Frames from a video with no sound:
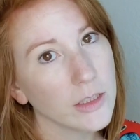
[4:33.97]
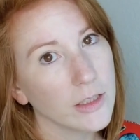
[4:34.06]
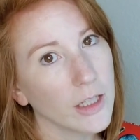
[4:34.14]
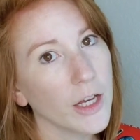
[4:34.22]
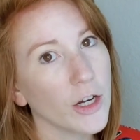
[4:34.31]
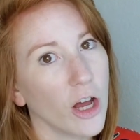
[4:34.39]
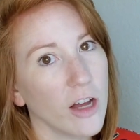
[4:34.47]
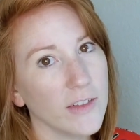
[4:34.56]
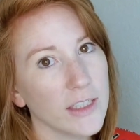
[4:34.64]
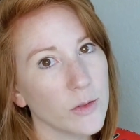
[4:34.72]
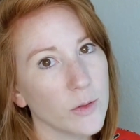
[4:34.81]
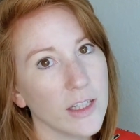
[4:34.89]
a
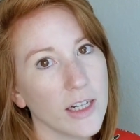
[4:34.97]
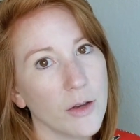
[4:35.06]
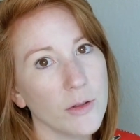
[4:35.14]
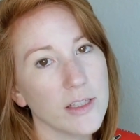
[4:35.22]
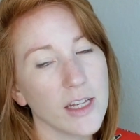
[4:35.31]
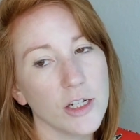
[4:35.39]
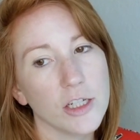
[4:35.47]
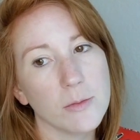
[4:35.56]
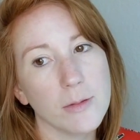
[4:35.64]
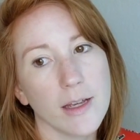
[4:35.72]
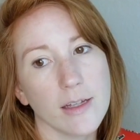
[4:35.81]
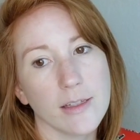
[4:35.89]
novice with it, I would say, just
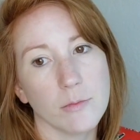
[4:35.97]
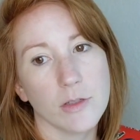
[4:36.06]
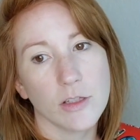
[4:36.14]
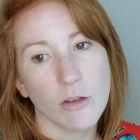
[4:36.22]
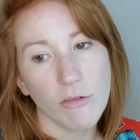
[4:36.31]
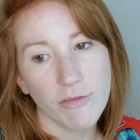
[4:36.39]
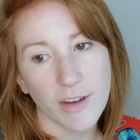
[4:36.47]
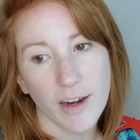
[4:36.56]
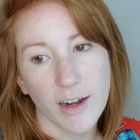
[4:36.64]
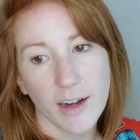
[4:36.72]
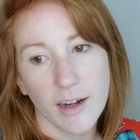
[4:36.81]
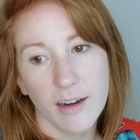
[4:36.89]
because I'm so
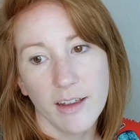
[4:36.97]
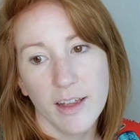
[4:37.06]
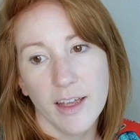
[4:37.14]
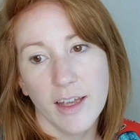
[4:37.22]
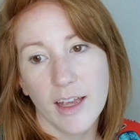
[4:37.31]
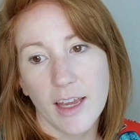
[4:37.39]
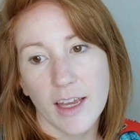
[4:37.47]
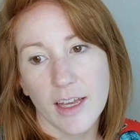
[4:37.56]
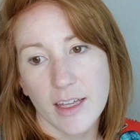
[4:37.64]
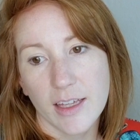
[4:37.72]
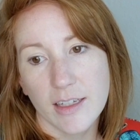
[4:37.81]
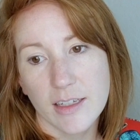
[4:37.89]
fair,
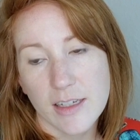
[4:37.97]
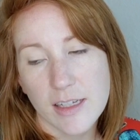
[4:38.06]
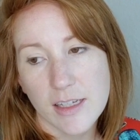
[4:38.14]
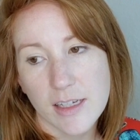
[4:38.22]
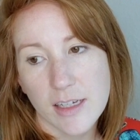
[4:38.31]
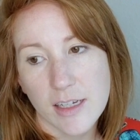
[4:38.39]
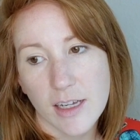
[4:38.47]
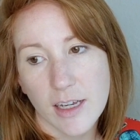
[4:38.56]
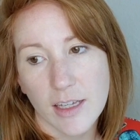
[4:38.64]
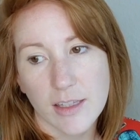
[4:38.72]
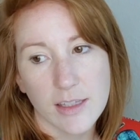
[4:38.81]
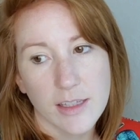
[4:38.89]
and
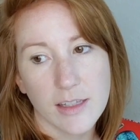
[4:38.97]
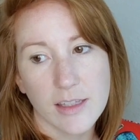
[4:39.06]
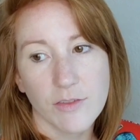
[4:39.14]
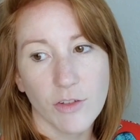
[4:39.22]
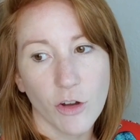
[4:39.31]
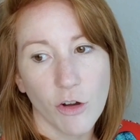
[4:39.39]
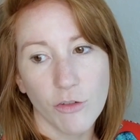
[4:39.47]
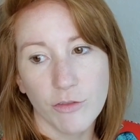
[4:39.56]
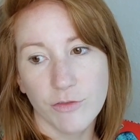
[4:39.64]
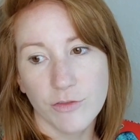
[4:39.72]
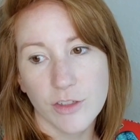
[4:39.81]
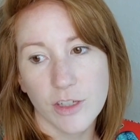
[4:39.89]
it's difficult
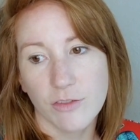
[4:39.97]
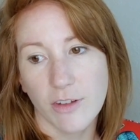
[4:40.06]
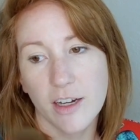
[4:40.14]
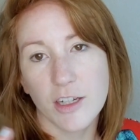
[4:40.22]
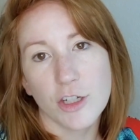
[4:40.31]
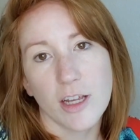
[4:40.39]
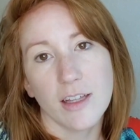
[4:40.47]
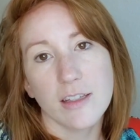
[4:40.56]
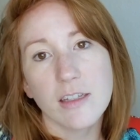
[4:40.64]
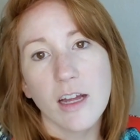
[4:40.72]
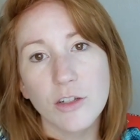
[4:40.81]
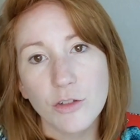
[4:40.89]
to find a shade that's
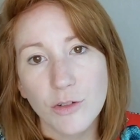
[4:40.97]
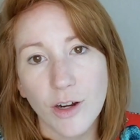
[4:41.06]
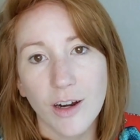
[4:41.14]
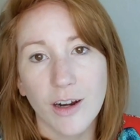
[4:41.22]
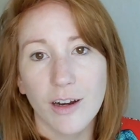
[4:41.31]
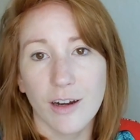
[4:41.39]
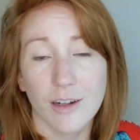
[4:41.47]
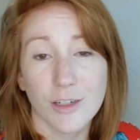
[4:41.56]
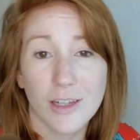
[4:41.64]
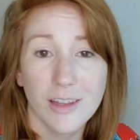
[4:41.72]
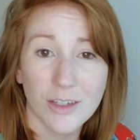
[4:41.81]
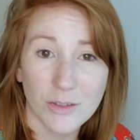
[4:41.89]
not too dark or a
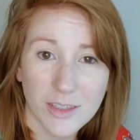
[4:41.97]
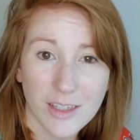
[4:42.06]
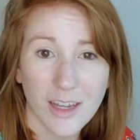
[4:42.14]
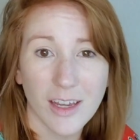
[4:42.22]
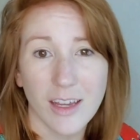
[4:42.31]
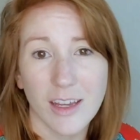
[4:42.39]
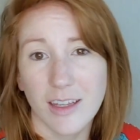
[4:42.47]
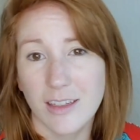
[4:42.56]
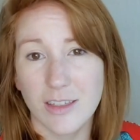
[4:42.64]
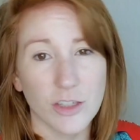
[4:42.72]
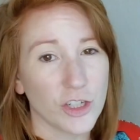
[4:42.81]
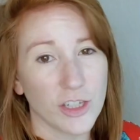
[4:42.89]
shade that you see, and
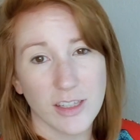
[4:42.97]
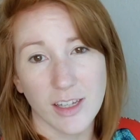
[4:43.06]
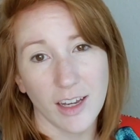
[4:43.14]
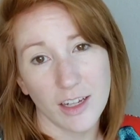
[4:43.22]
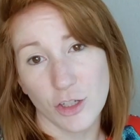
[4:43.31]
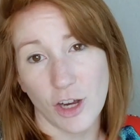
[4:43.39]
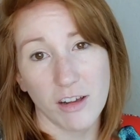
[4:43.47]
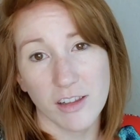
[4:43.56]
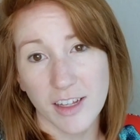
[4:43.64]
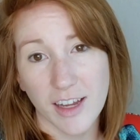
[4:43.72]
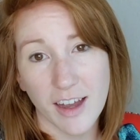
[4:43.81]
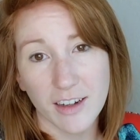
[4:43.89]
it's just like a
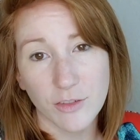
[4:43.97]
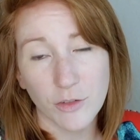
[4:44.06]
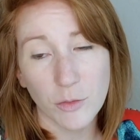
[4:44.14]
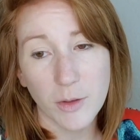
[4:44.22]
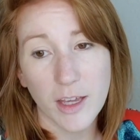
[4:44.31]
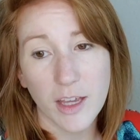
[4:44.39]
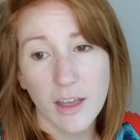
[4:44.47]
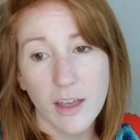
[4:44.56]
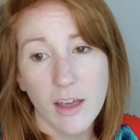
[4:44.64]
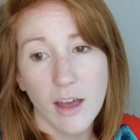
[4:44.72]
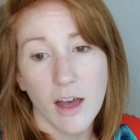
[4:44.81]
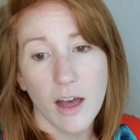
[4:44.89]
juggling act for me.
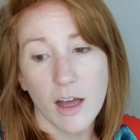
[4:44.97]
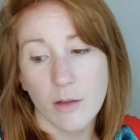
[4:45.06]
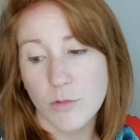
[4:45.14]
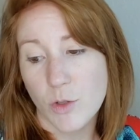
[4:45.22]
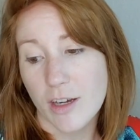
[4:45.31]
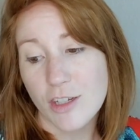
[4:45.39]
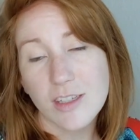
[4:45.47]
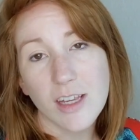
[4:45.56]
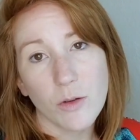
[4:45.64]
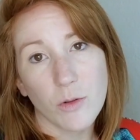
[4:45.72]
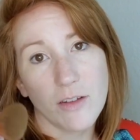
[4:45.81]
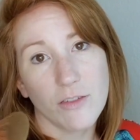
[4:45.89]
So I just
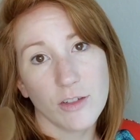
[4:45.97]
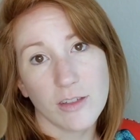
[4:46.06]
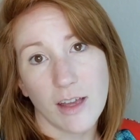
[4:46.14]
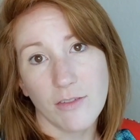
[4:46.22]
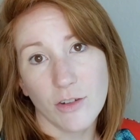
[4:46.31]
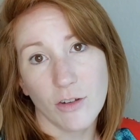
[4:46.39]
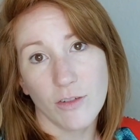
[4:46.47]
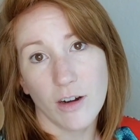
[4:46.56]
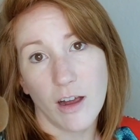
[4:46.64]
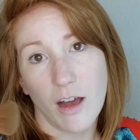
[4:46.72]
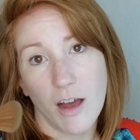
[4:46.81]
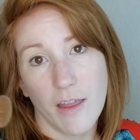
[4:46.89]
take whatever's left over
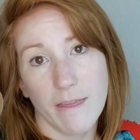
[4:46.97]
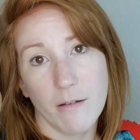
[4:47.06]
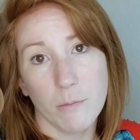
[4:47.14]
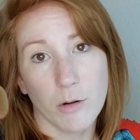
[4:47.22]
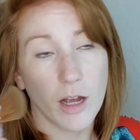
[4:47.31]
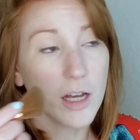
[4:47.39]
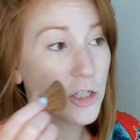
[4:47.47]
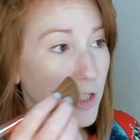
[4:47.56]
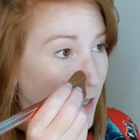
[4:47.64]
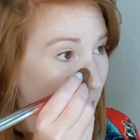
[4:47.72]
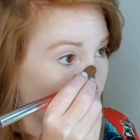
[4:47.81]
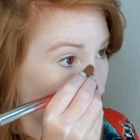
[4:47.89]
on the brush and
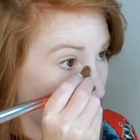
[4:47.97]
I use